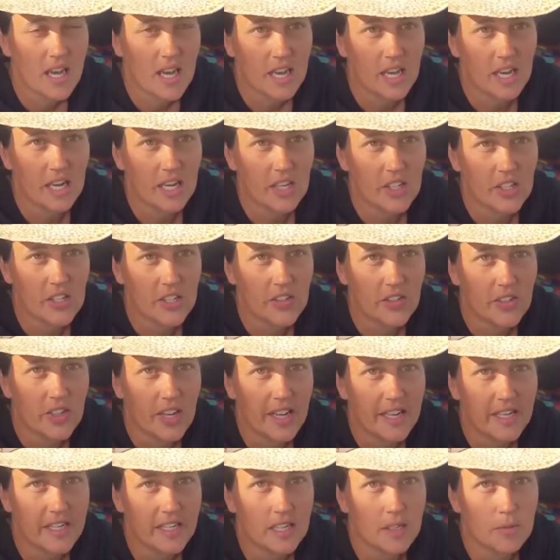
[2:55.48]
how
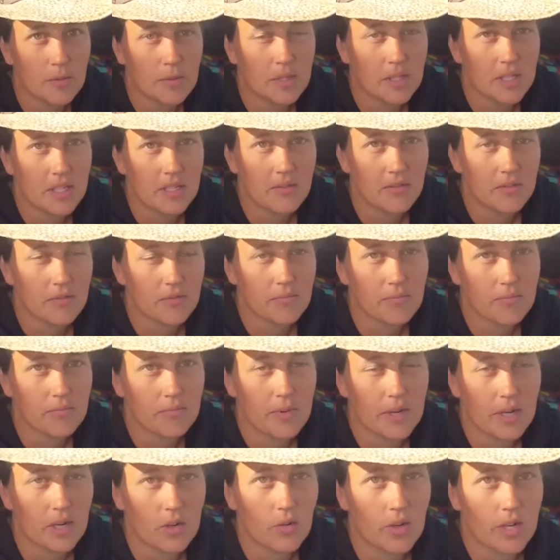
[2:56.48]
I didn't believe
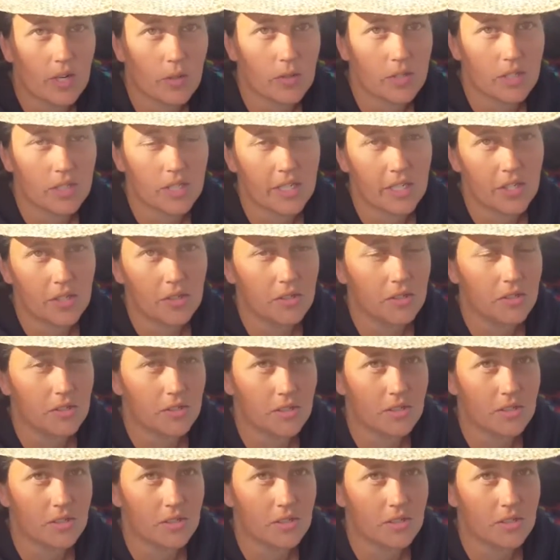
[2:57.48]
marijuana was legal.